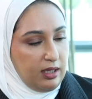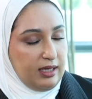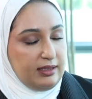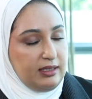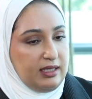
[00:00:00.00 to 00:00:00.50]

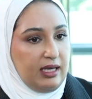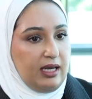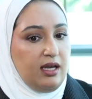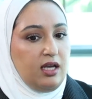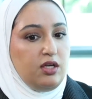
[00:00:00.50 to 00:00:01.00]

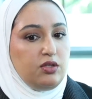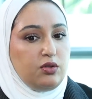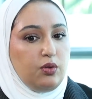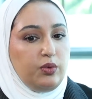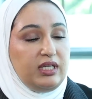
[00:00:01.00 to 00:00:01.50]
DKA.
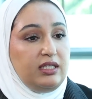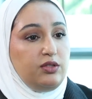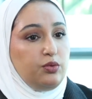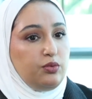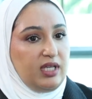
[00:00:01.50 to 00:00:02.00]
So we
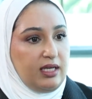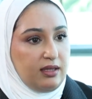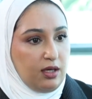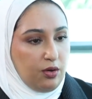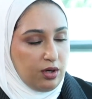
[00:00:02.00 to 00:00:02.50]
need to take
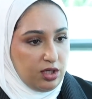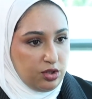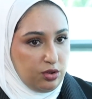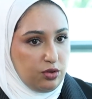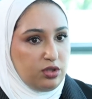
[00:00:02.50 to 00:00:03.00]
the
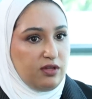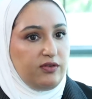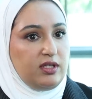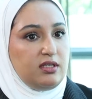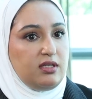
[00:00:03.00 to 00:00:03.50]
correction dose of
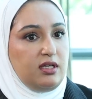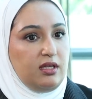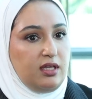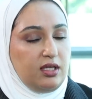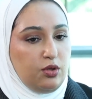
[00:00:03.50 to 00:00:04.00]

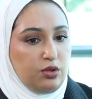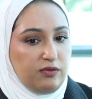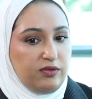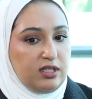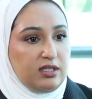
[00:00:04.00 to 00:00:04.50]
insulin, the dose
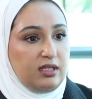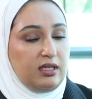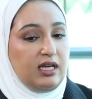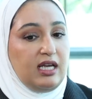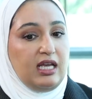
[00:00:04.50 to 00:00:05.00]
of
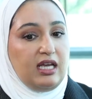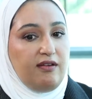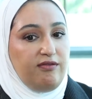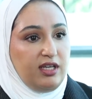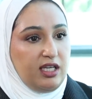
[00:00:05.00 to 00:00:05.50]
insulin.
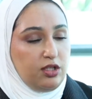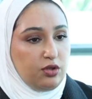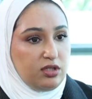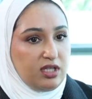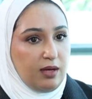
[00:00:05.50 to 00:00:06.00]
If the
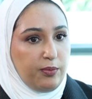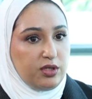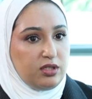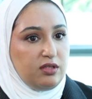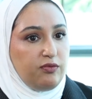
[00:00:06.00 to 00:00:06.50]
ketones are
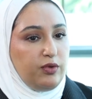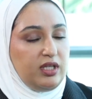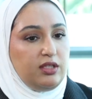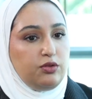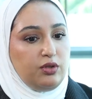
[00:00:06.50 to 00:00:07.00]
positive, we
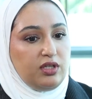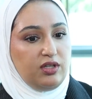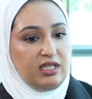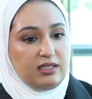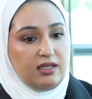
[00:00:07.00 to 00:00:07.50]
need to
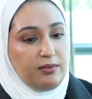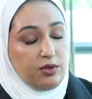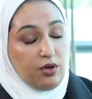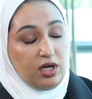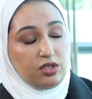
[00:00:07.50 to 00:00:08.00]
increase the
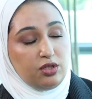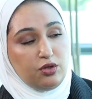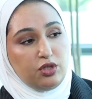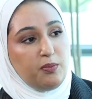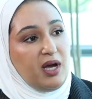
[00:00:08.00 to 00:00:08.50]
correction
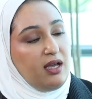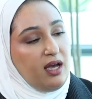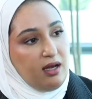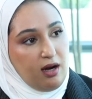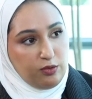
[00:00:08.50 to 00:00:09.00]
dose by
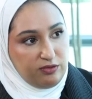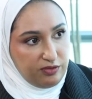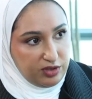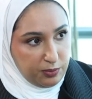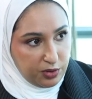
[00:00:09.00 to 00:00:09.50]
around
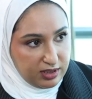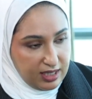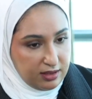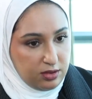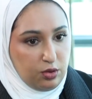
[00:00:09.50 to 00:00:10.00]

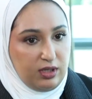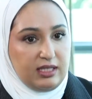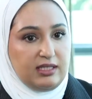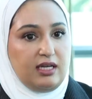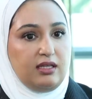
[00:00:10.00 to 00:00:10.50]
50%. So
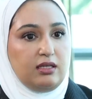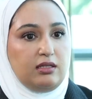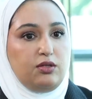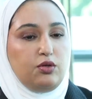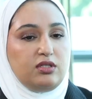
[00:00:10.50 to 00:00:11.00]
let's say
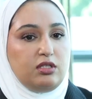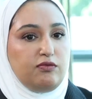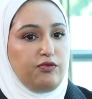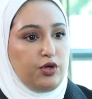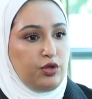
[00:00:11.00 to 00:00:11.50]
the dose
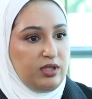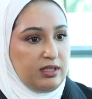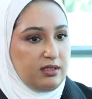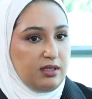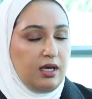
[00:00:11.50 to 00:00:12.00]
is 4
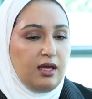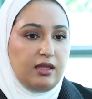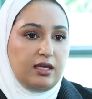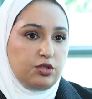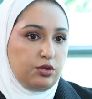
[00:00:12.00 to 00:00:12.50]
units,
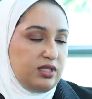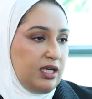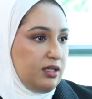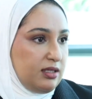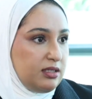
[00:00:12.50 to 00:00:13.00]
they should
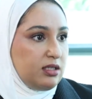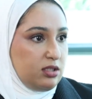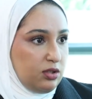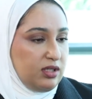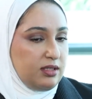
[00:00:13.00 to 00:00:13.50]
take
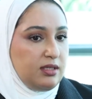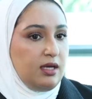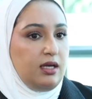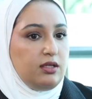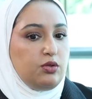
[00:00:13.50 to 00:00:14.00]
6 units
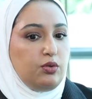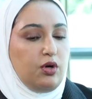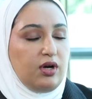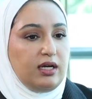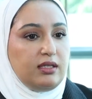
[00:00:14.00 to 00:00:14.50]
to
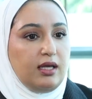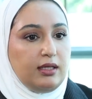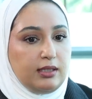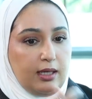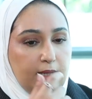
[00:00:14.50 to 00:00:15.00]
correct that